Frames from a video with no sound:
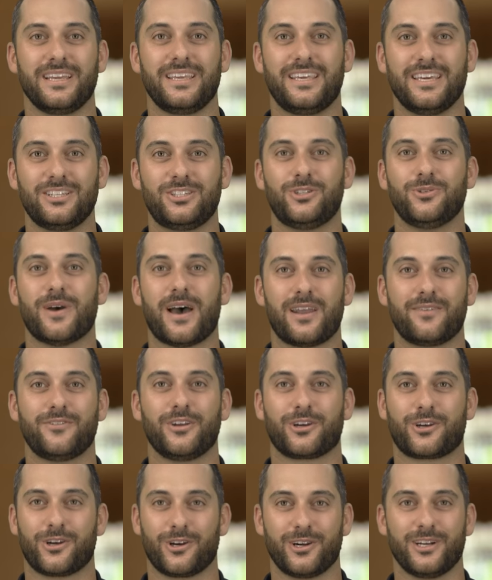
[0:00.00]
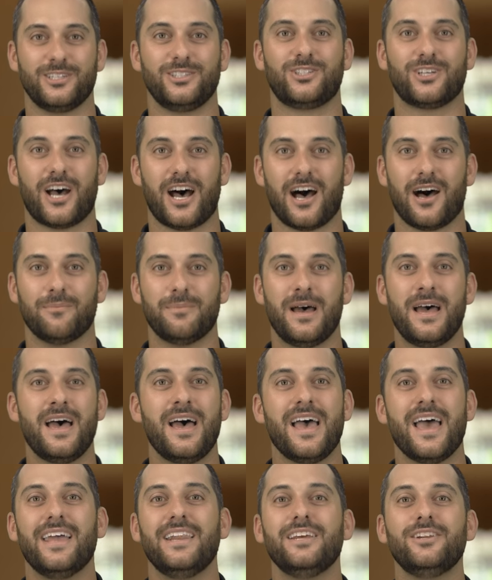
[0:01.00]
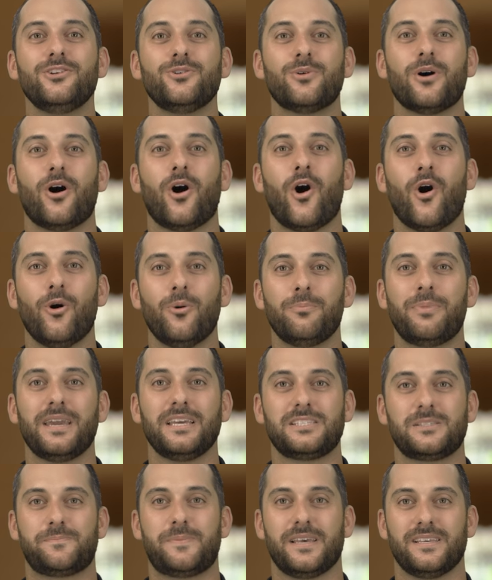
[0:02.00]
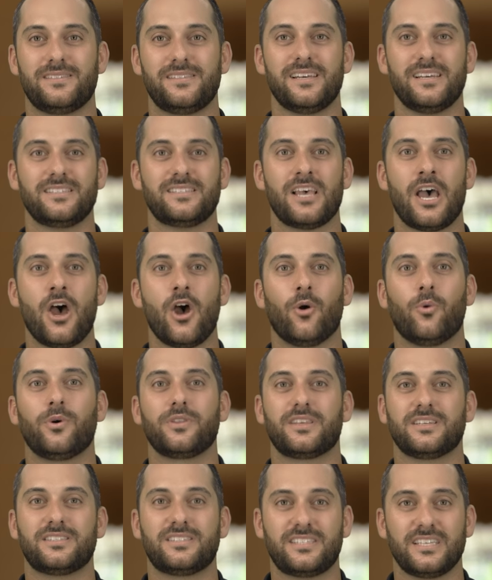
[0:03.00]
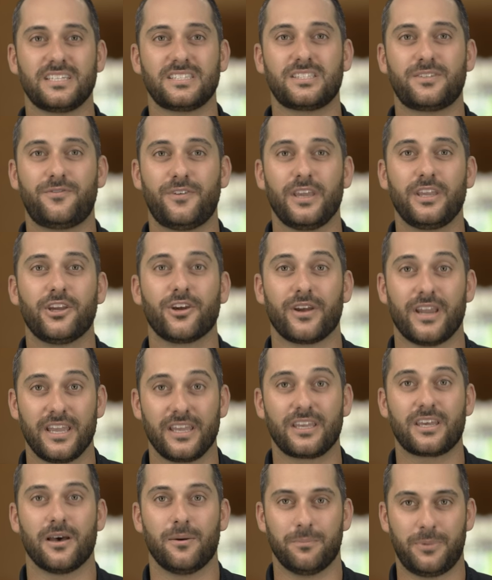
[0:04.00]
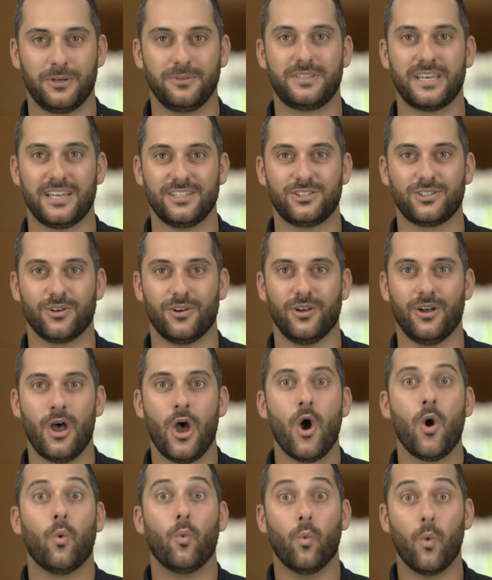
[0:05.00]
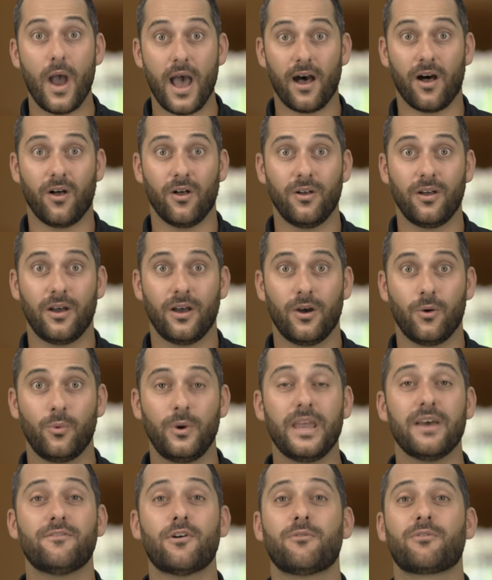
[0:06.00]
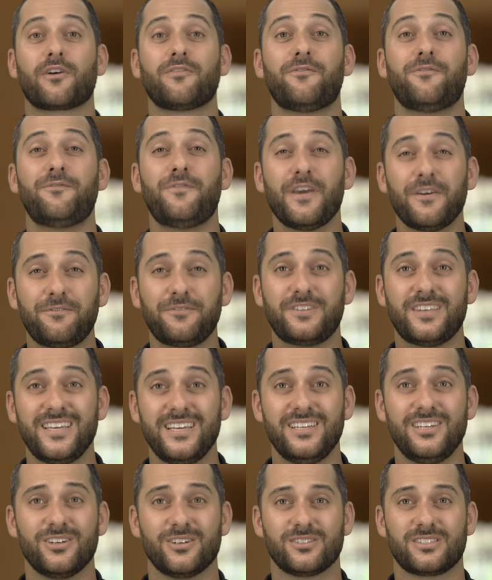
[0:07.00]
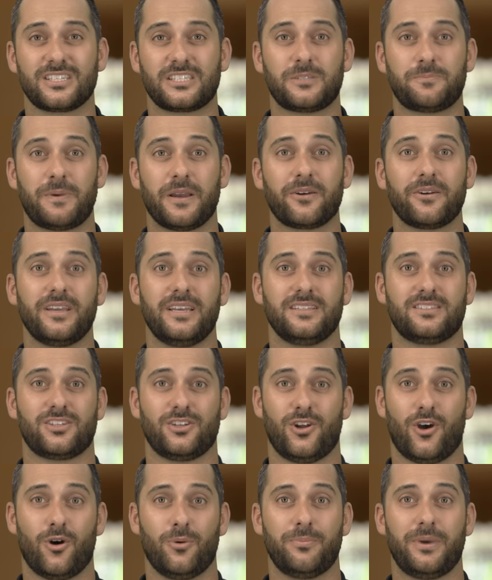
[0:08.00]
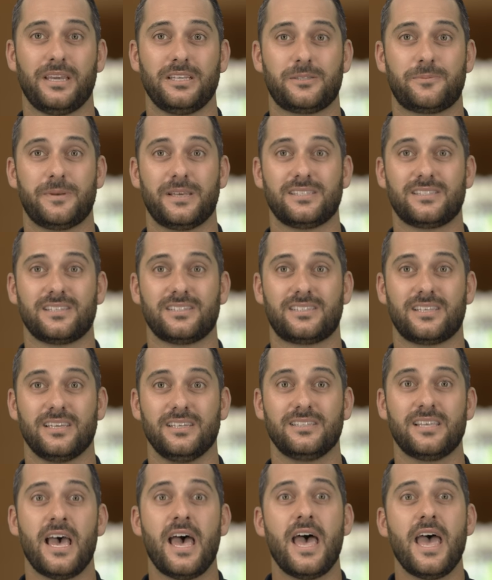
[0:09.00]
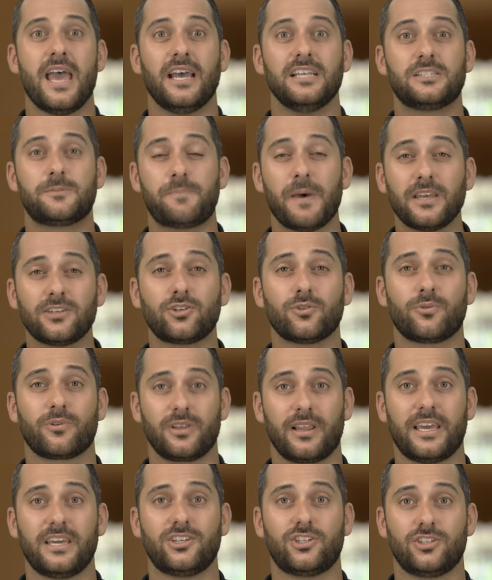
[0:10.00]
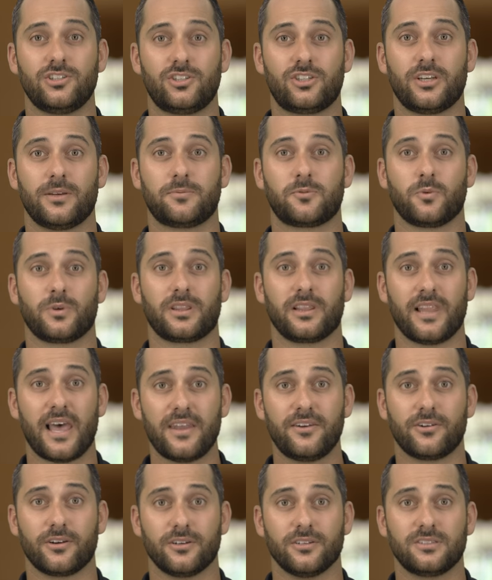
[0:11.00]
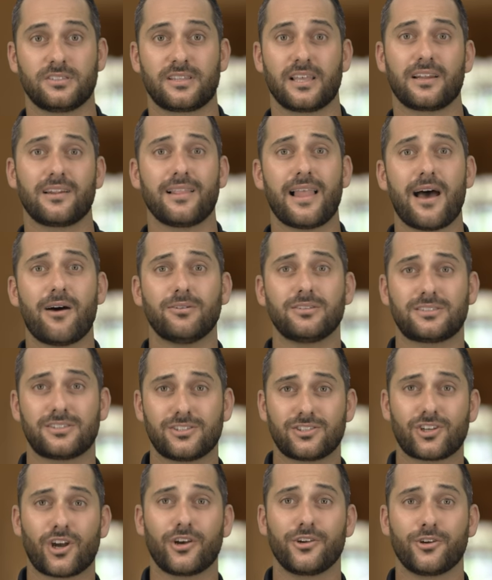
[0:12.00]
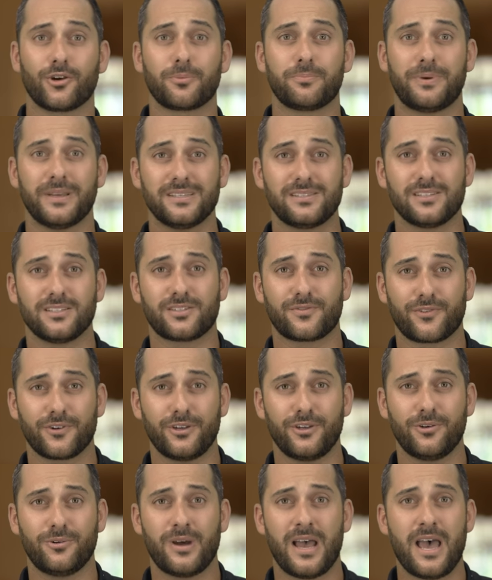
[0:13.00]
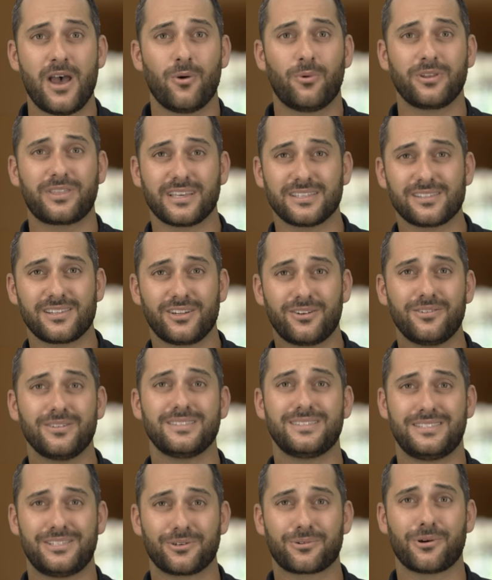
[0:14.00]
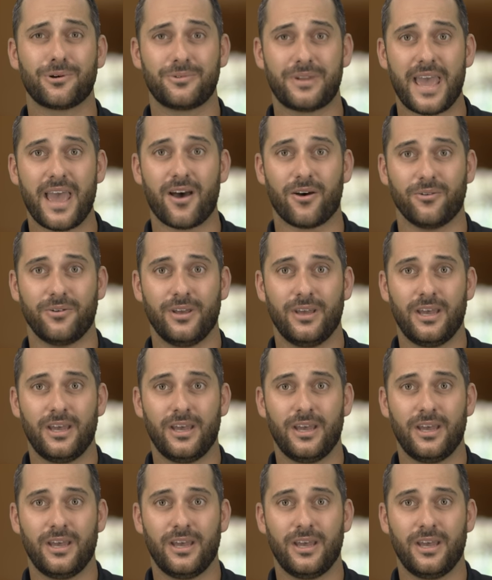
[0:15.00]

to get you out of your current job and into a home-based business with a six-figure income potential? Well, we have over 15 years experience in home-based businesses and special relationships with lenders that allow us to start your business for you with as little as zero down.